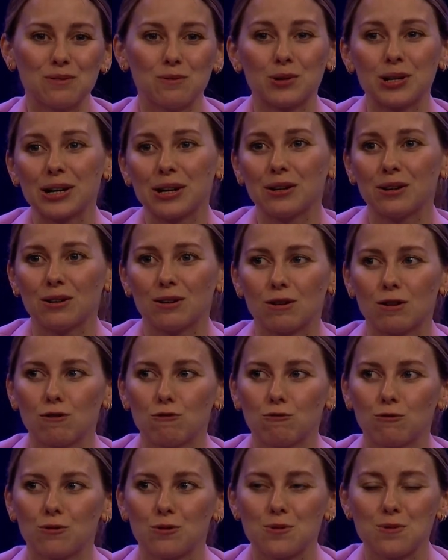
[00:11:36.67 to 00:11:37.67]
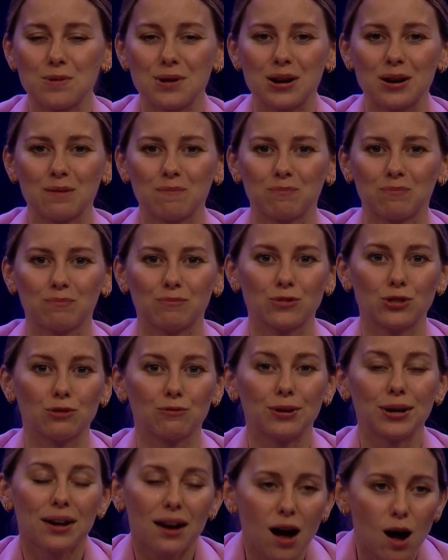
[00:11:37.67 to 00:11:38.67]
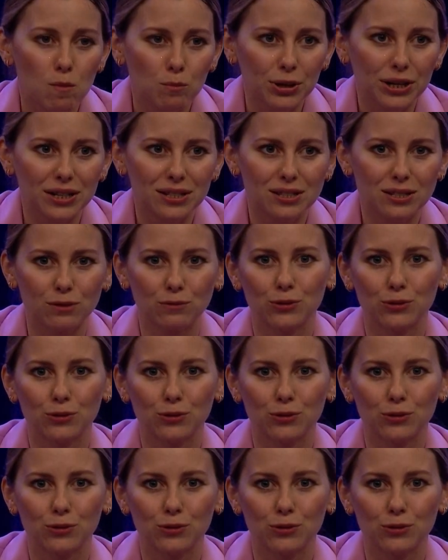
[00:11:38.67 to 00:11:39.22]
Work for different companies